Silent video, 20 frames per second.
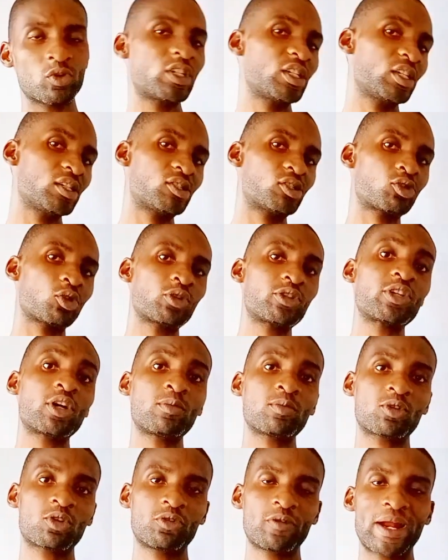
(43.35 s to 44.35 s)
which is
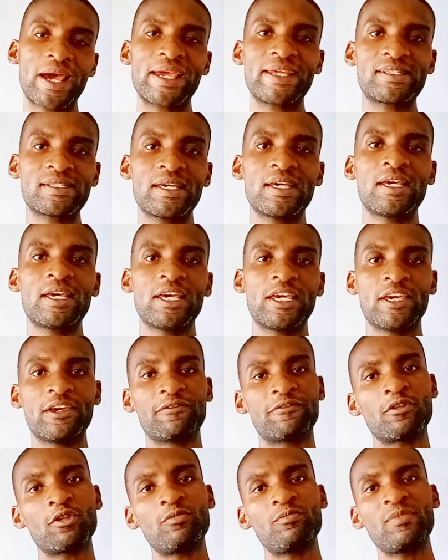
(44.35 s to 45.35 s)
sodium chloride,
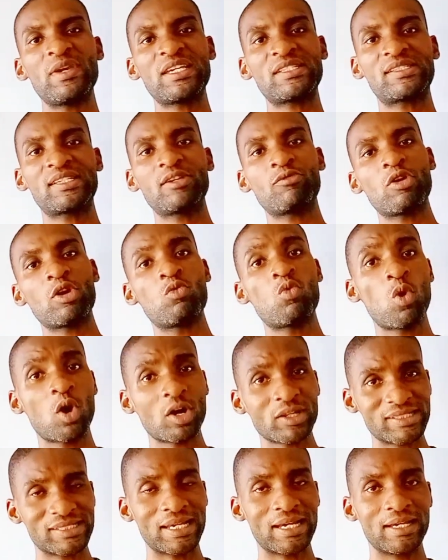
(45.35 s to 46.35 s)
if you mix it with
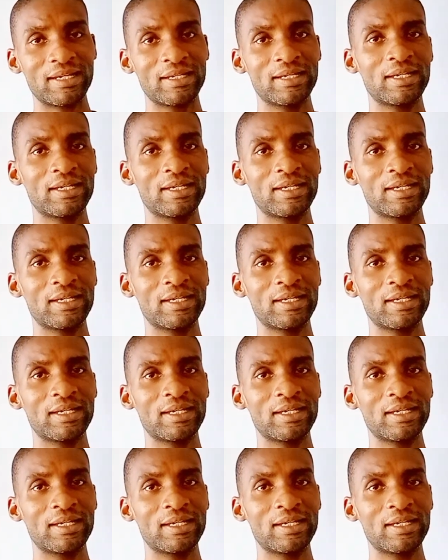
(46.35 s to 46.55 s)
water,